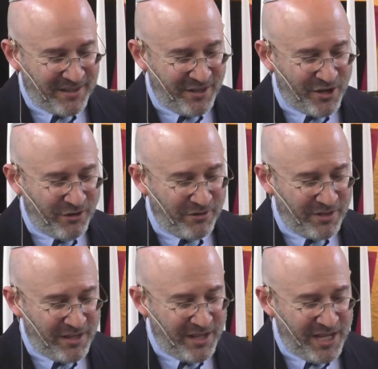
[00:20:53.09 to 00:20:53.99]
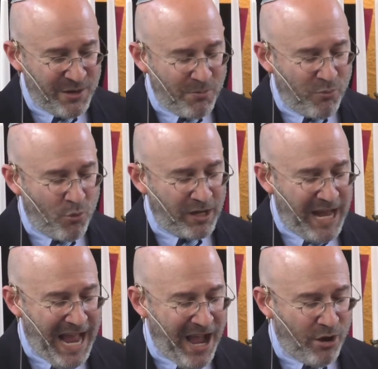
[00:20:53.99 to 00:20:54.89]
He
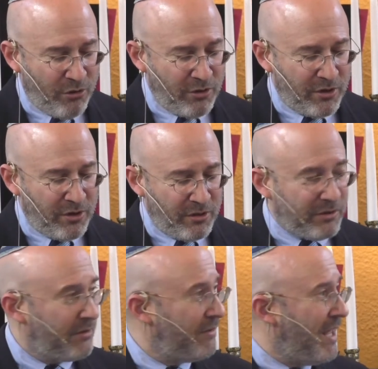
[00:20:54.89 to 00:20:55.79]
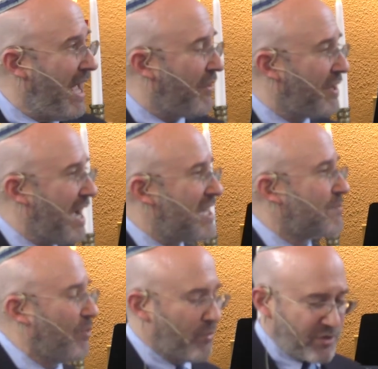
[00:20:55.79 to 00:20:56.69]
reported how the
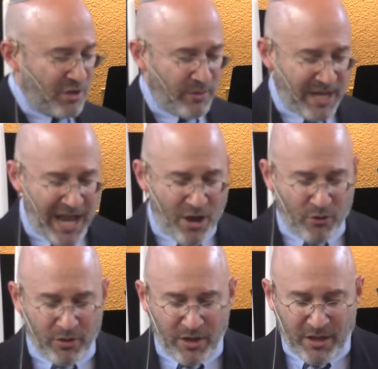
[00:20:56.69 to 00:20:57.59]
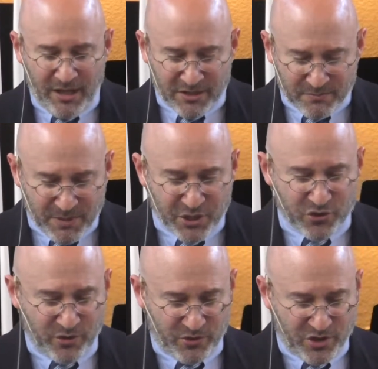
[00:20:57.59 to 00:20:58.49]
gospel was going, how his
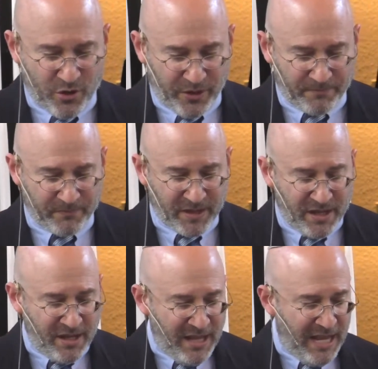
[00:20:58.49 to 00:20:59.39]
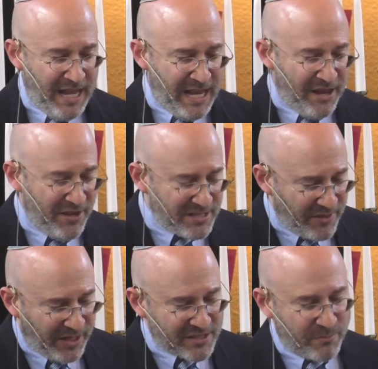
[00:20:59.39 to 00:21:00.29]
ministry was going. And this,
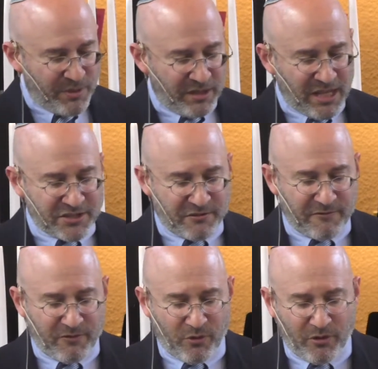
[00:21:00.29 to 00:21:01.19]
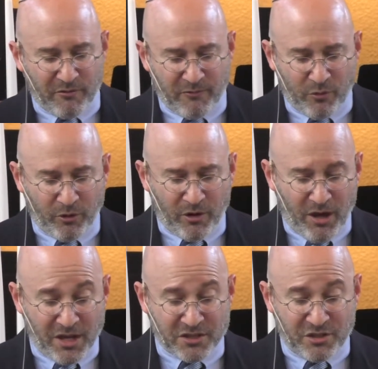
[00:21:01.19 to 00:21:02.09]
I think, is a big lesson for
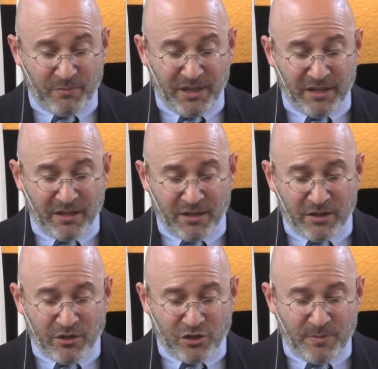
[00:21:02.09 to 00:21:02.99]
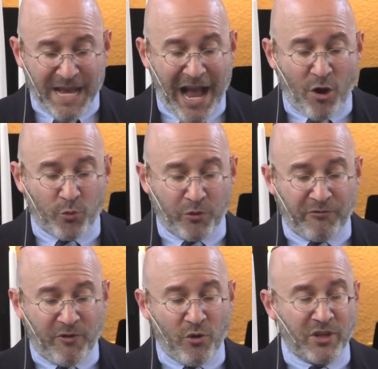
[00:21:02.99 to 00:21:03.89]
us to be
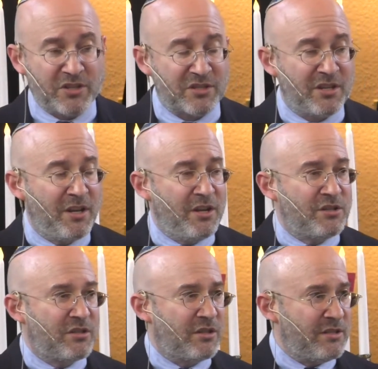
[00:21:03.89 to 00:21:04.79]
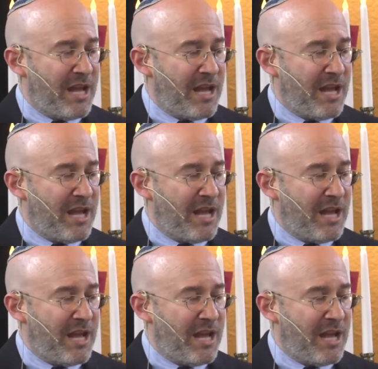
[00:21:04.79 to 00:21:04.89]
outward focused, to